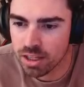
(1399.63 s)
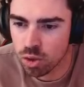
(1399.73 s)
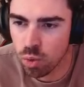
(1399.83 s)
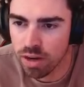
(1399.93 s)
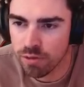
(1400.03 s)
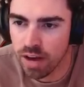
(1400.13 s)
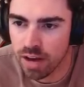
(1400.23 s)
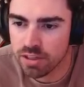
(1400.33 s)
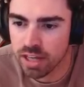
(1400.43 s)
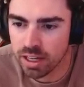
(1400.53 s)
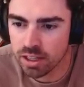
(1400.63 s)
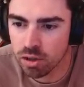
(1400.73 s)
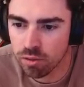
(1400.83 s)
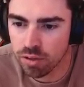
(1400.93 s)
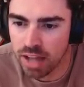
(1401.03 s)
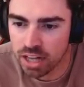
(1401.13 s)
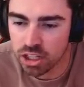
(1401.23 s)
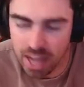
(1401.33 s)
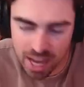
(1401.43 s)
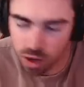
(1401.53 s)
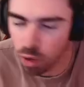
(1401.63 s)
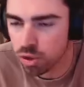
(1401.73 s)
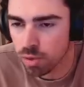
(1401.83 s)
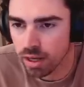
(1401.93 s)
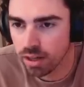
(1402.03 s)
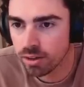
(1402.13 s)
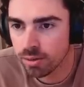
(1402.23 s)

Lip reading: 25 seconds on flash and ultimate.